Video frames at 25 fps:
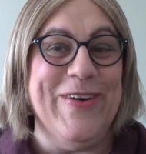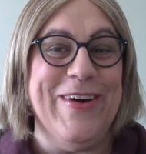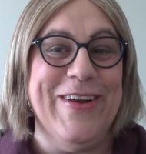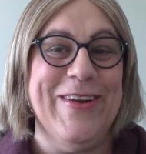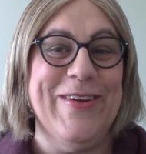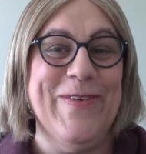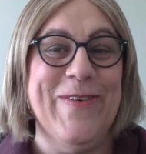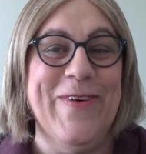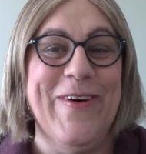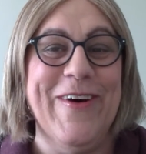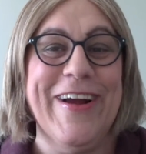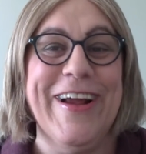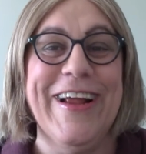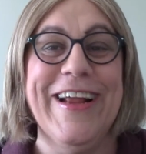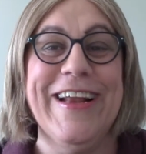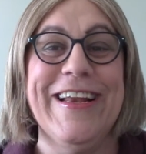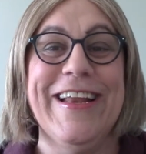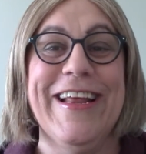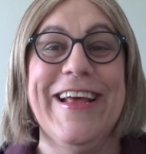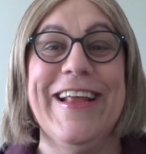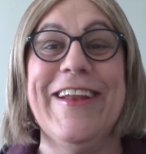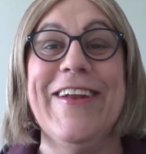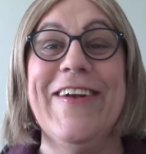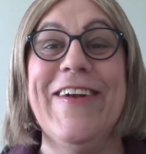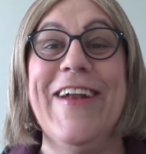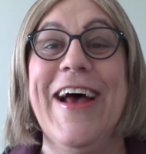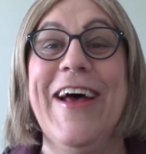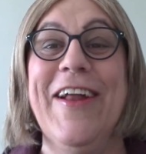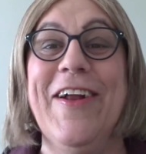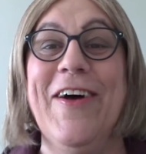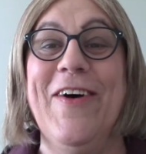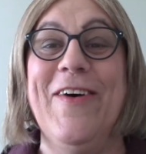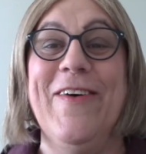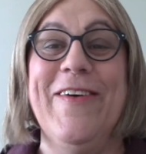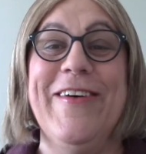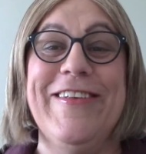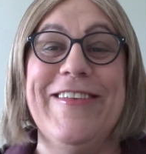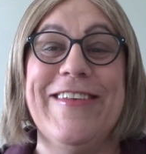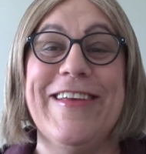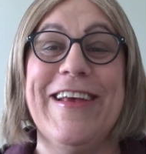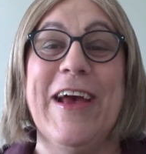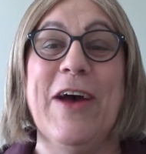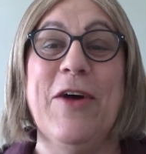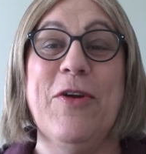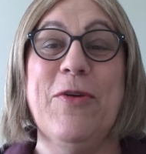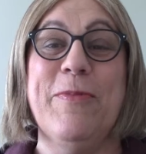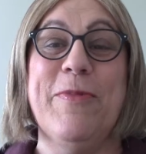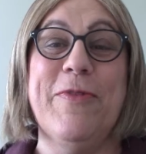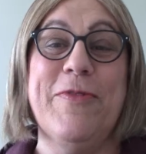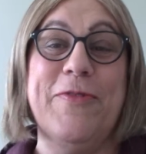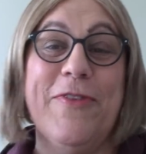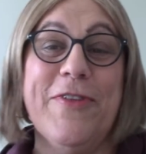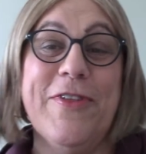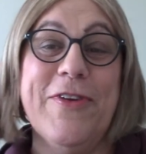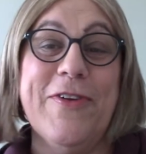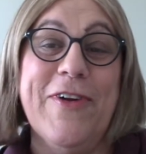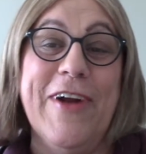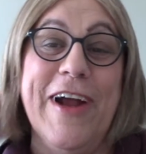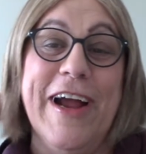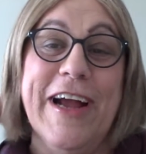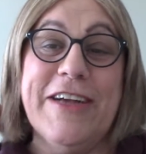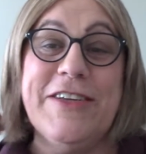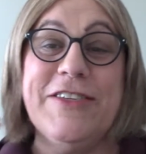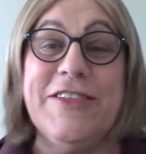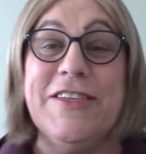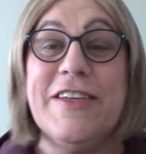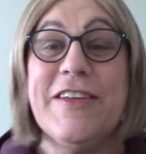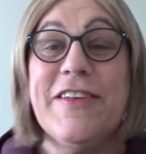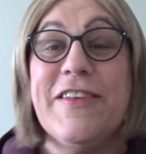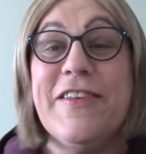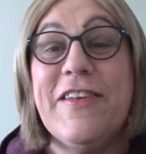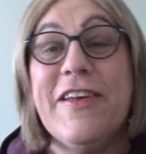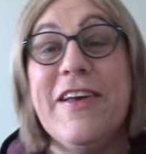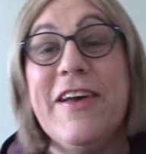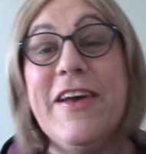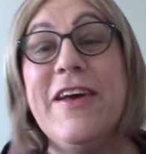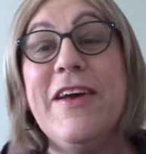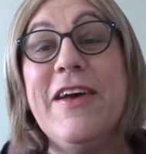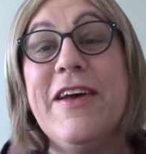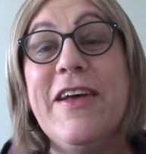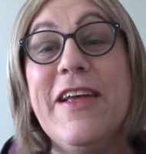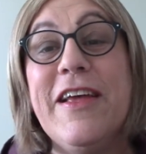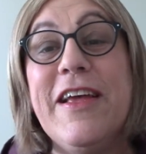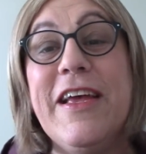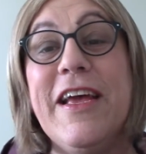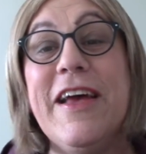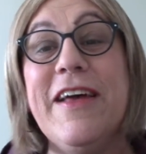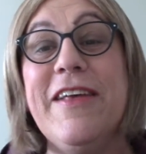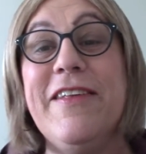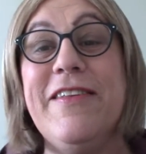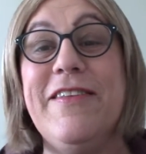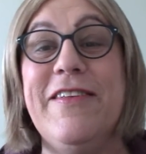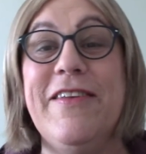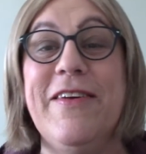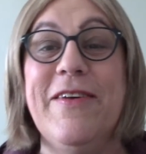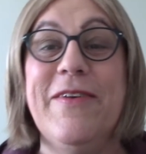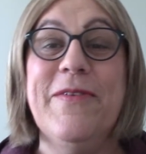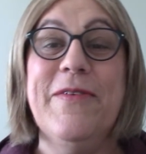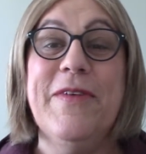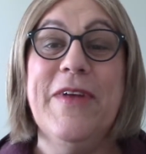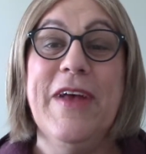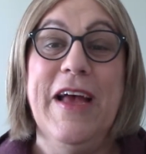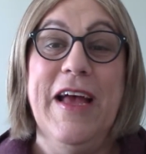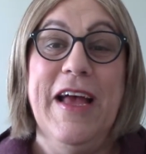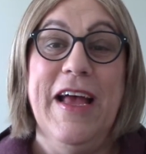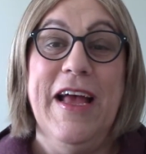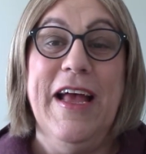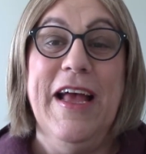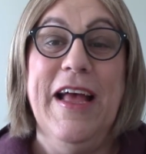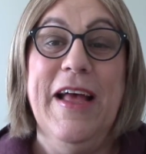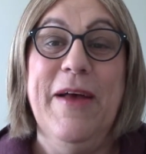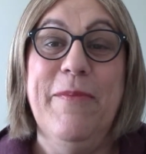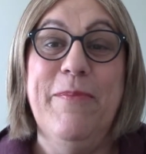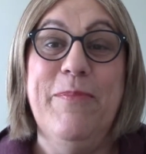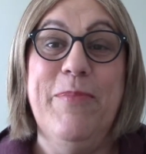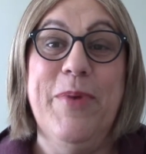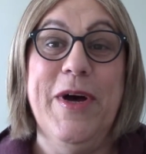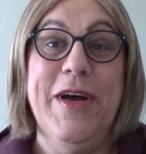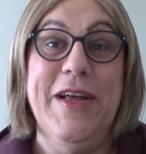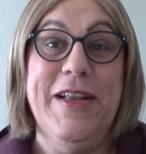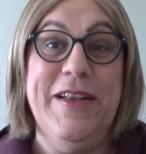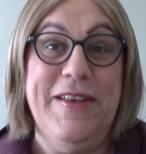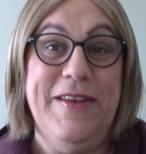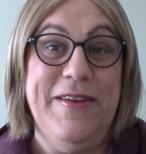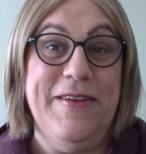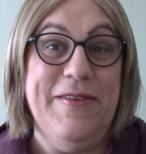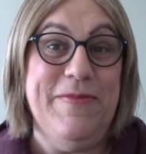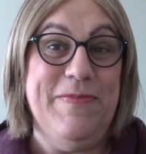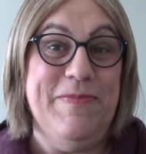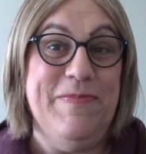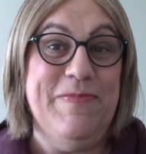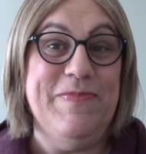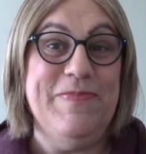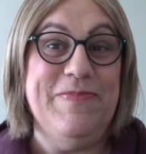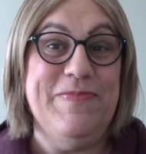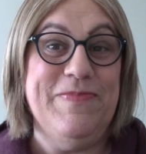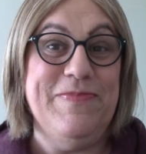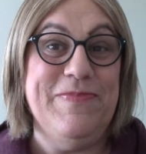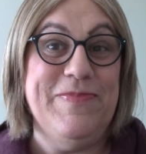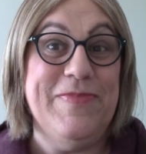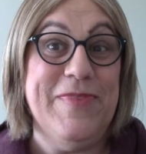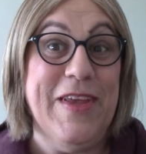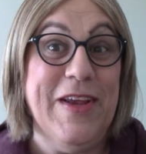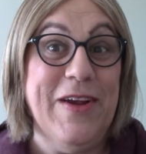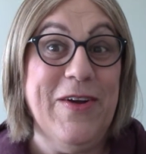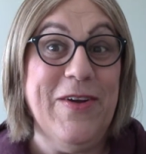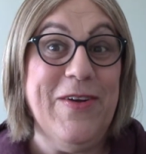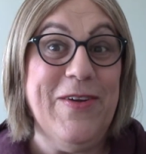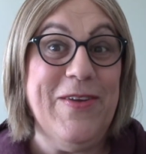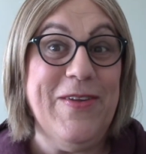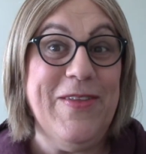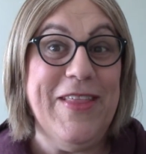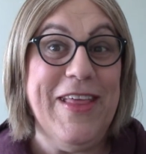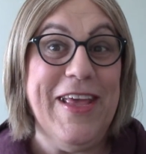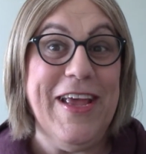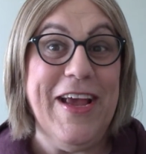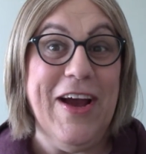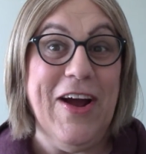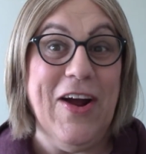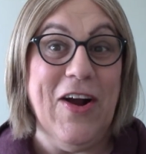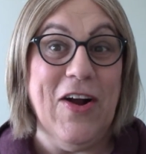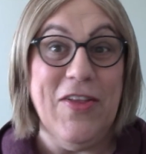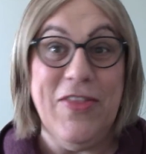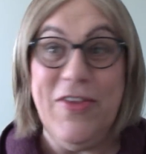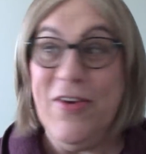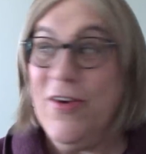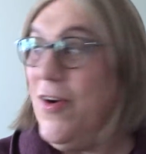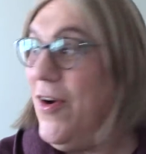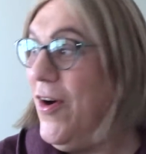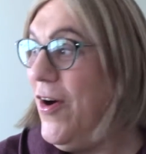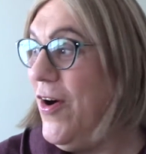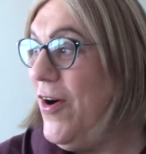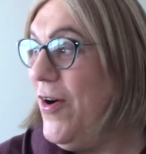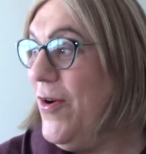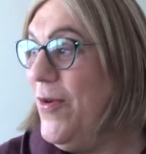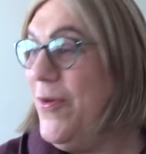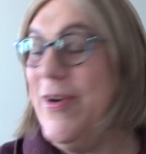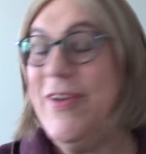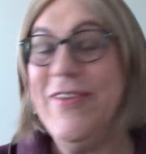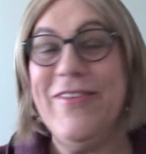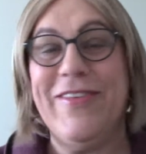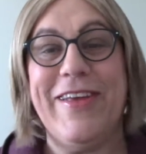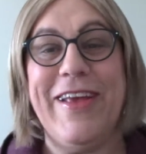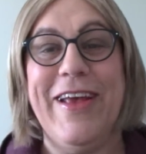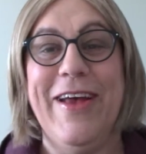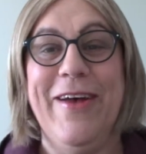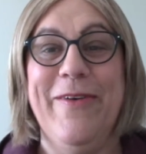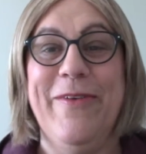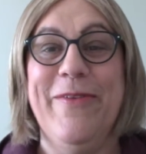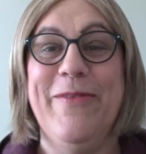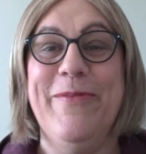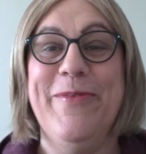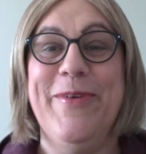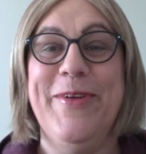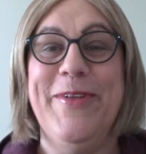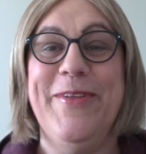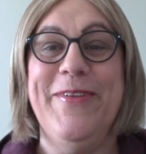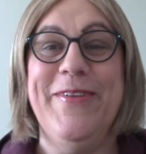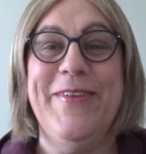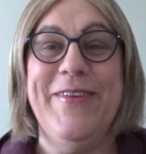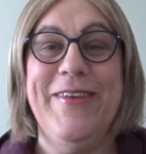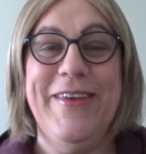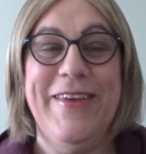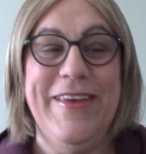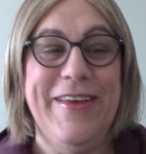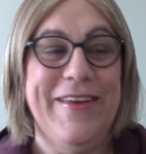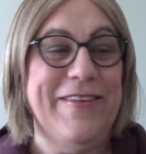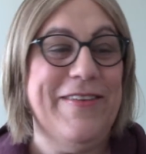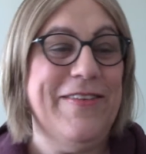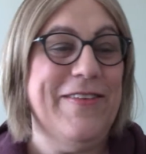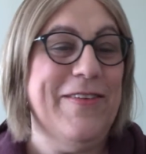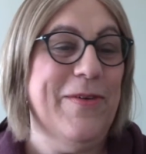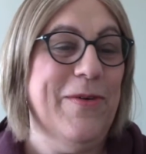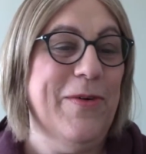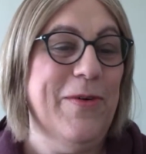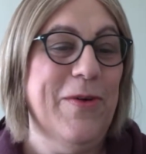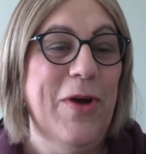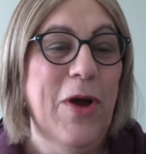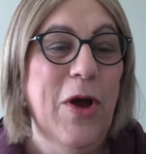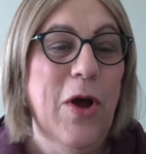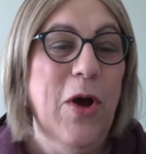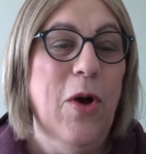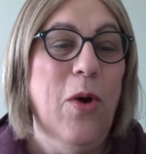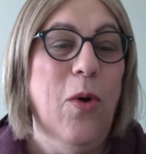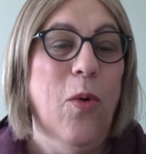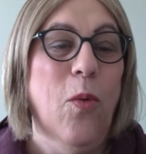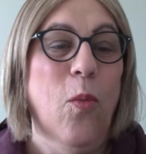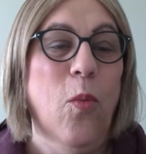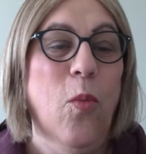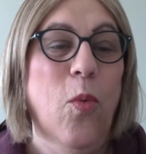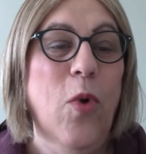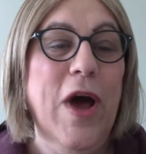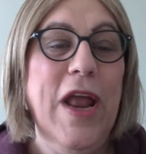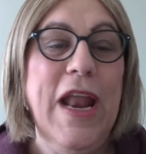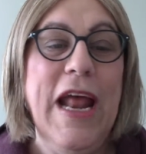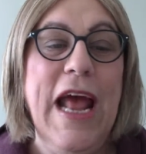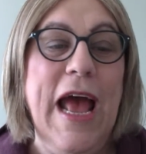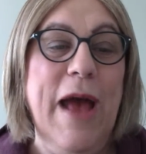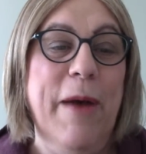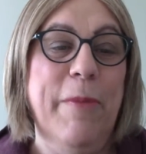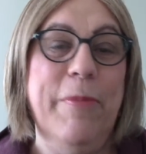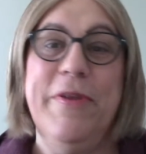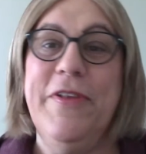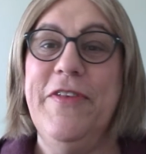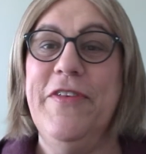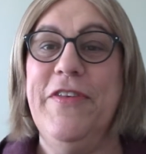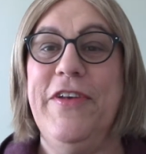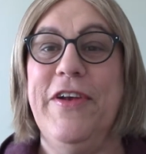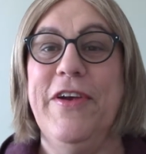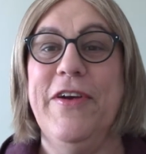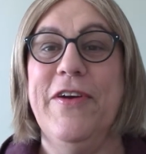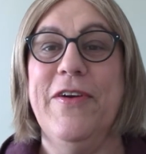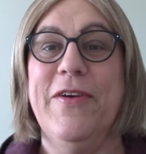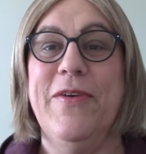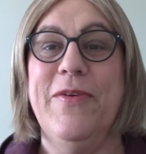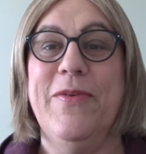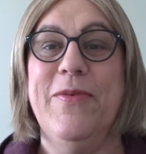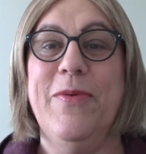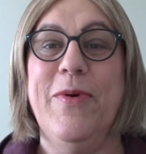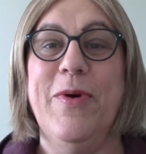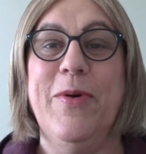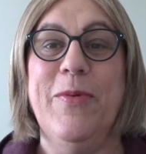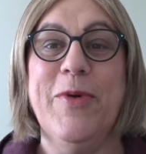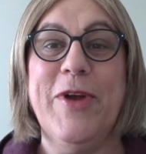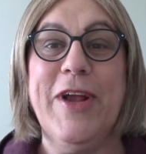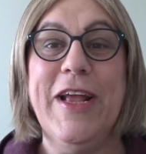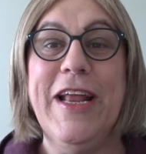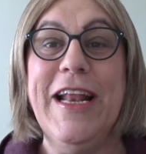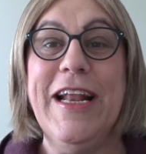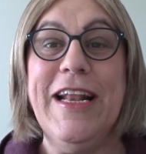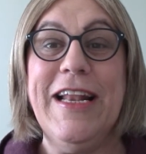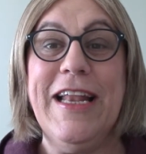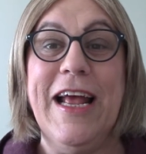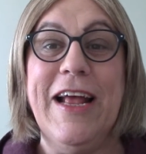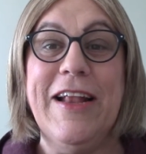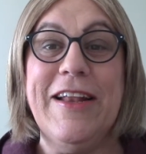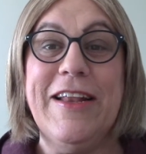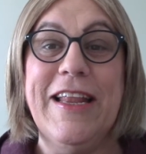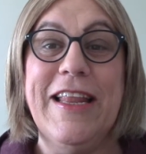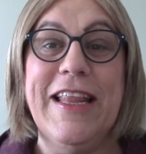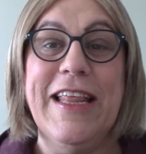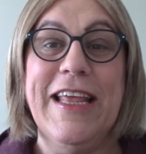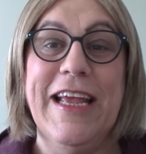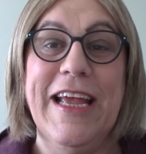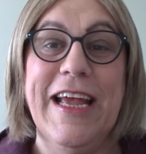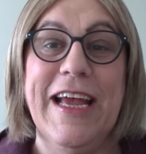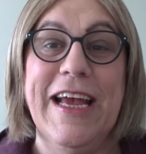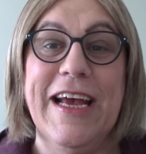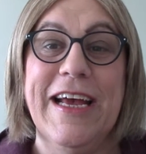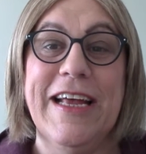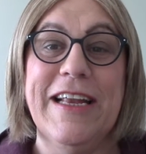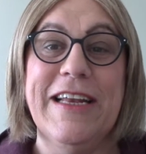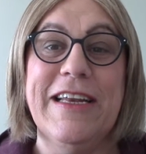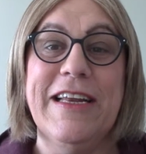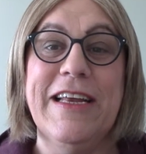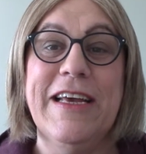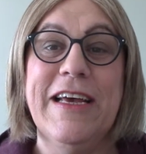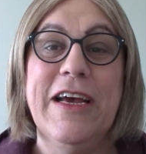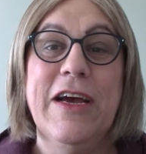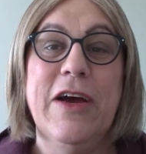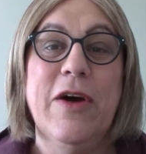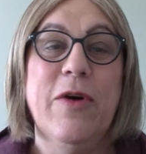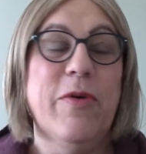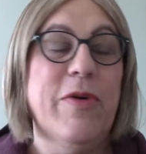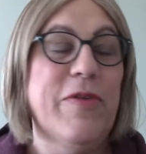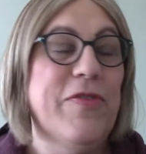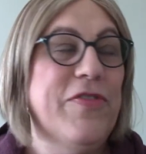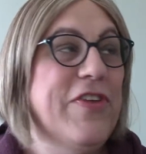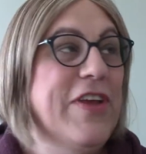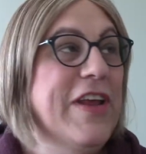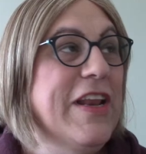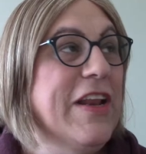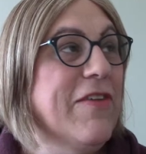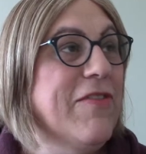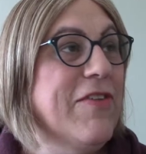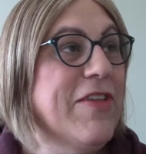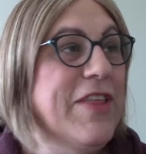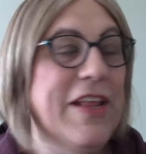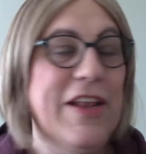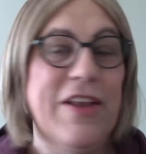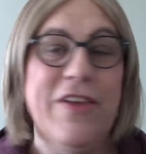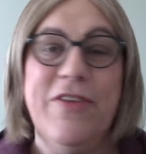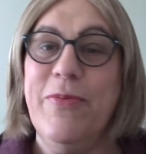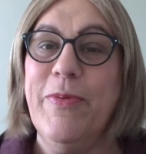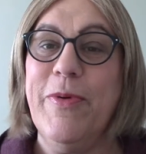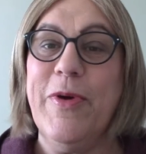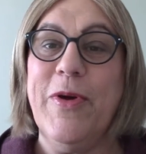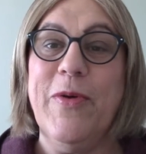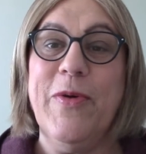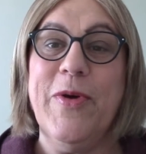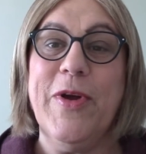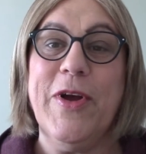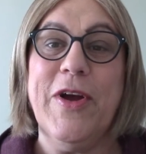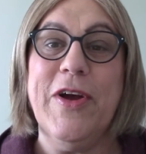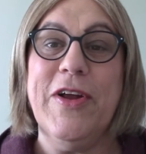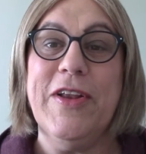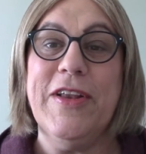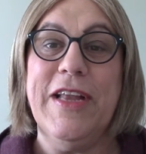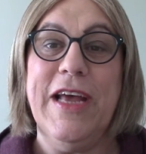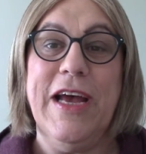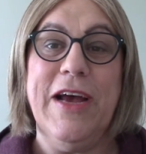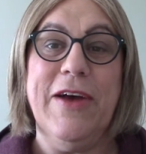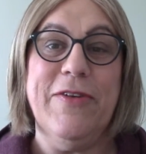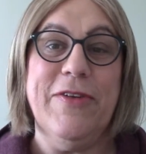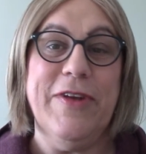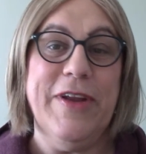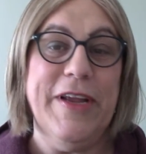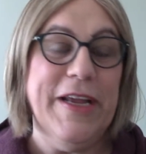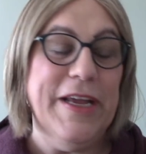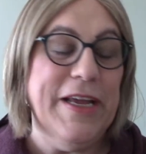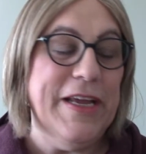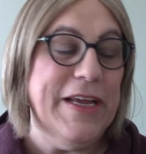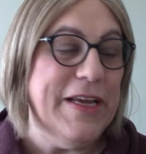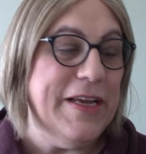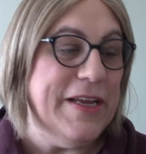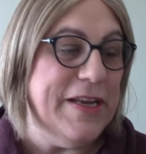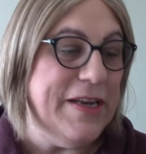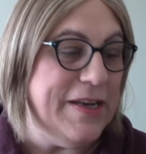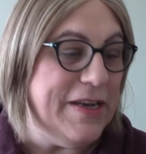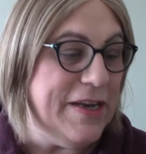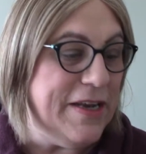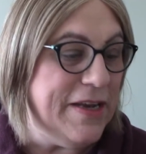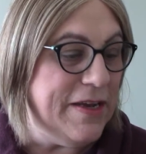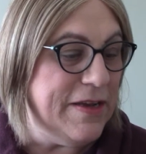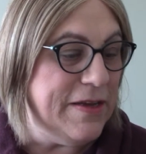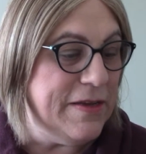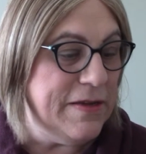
on The Walking Dead. They're not always accountable for their actions. Yeah, so. But here they are. They're always accountable. Yeah, so what happens here? Well, we're getting down to the end. We've seen everything that's been going on down in